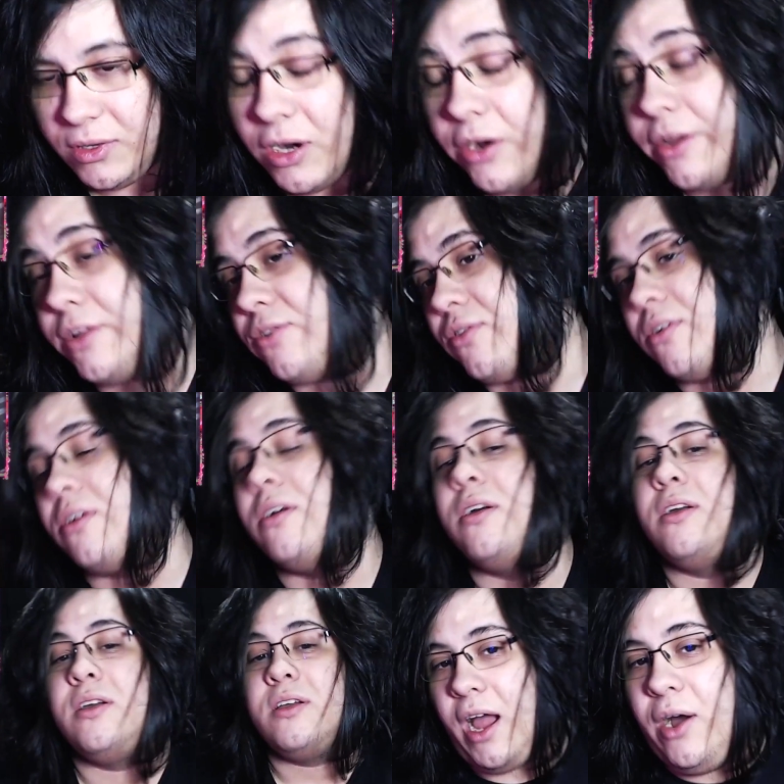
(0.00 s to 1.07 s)
Oh, intro.
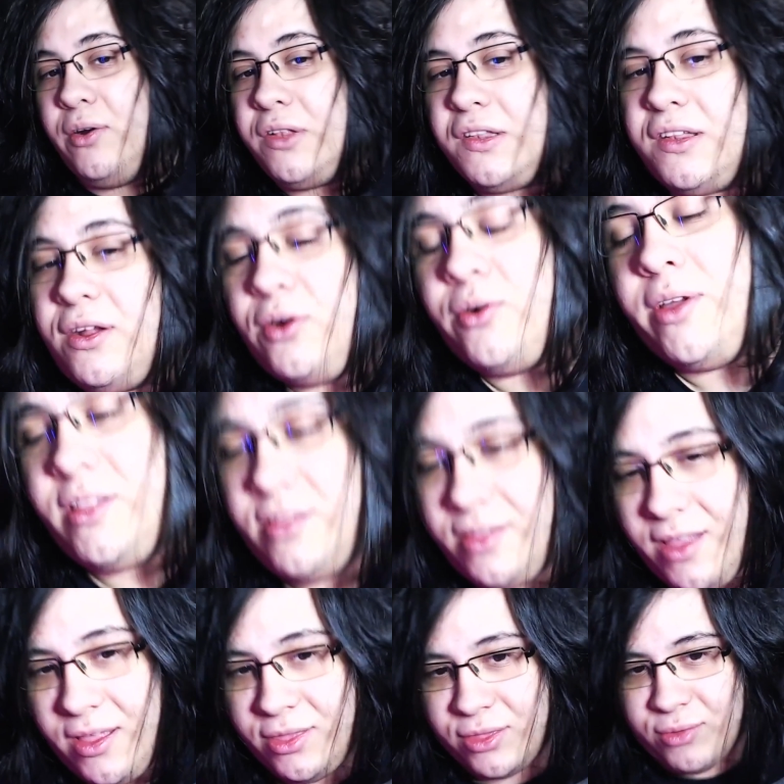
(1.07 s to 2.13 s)
I was so
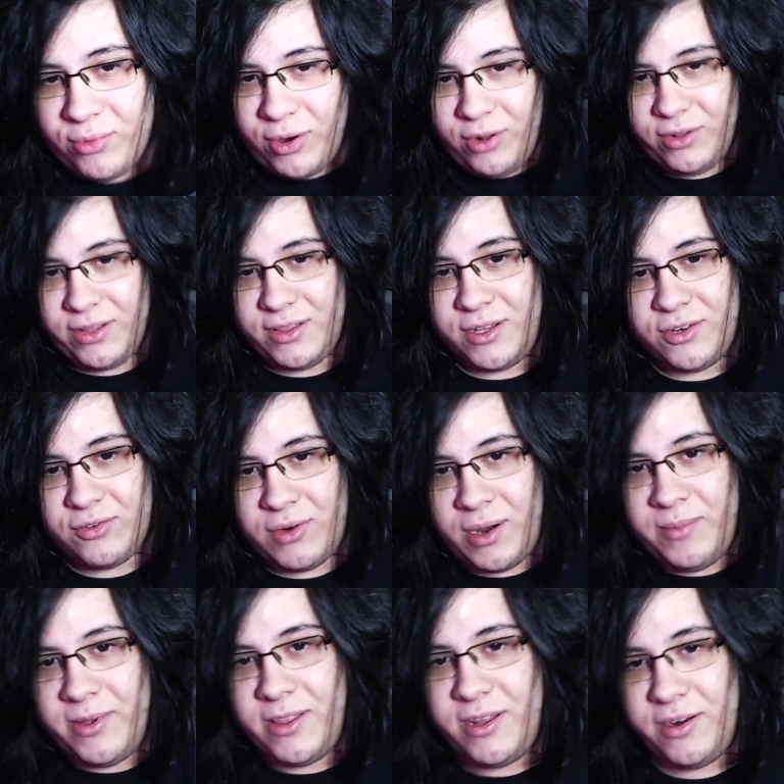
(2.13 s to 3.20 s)
in enthralled in the
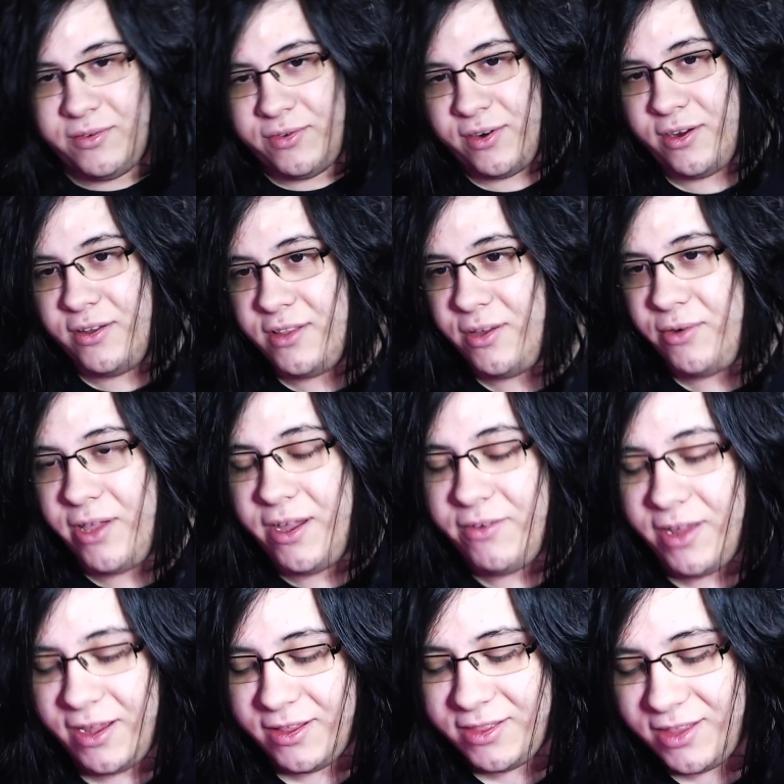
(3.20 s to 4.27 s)
drama that I forgot that we
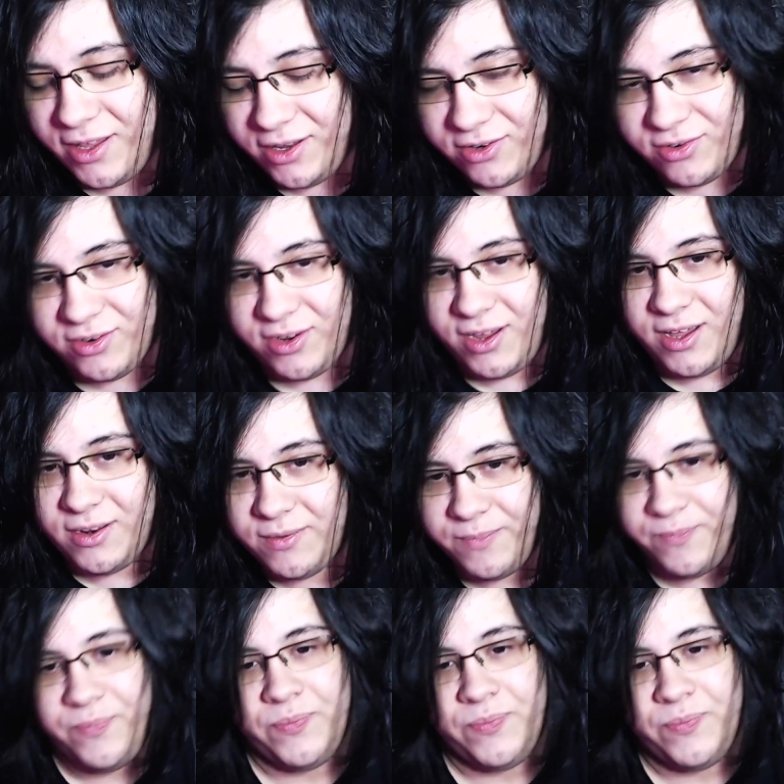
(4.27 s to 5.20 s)
haven't had the intro yet.